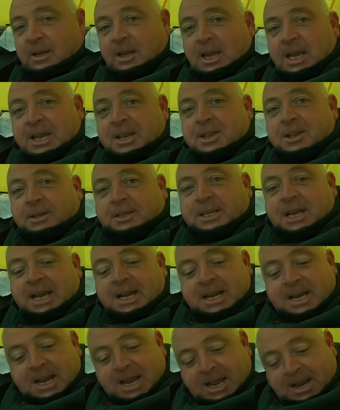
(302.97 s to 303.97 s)
In the
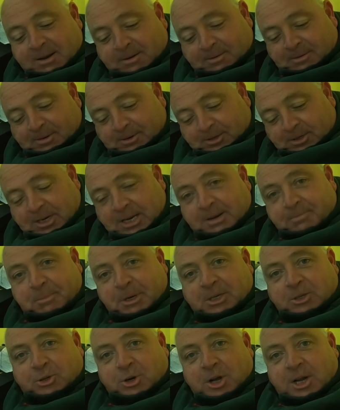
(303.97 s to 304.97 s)
tent now, in my
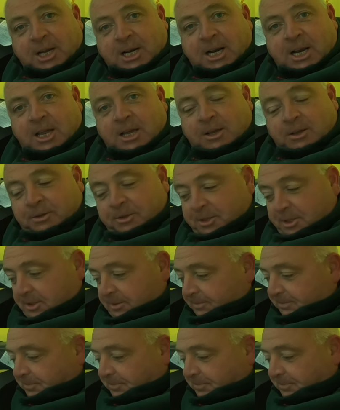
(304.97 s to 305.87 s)
dry clothes.